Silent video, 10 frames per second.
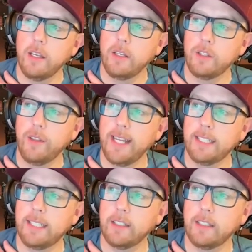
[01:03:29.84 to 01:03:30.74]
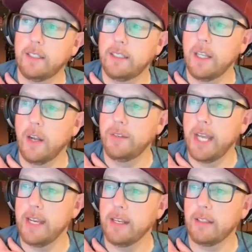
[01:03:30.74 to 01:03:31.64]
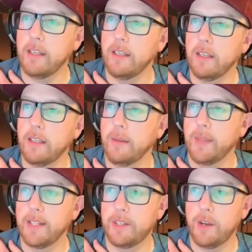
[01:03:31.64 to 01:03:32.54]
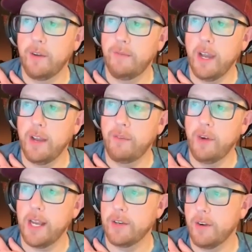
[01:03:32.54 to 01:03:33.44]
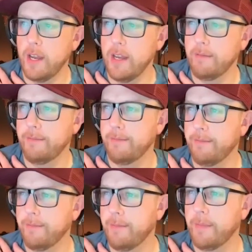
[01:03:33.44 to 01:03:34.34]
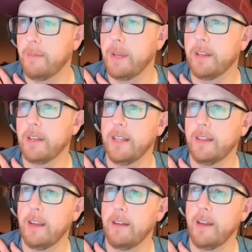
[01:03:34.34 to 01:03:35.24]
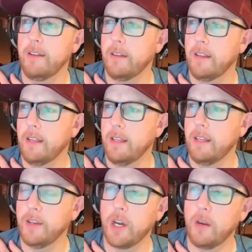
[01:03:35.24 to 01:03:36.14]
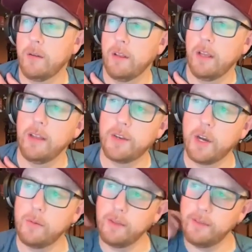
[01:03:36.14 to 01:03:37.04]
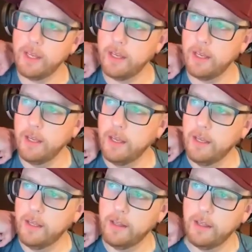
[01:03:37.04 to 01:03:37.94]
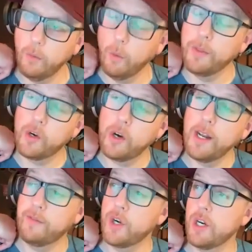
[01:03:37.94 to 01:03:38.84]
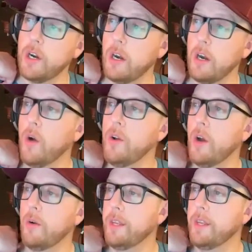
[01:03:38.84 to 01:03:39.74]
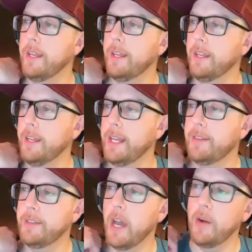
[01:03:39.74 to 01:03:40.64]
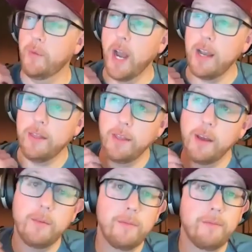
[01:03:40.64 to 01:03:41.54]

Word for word: So that's still, you know, technically that's certified fresh, right? Am I looking yeah. at that right? uh, in terms of the the well, the critics for sure. Oh no, it's not rotten though.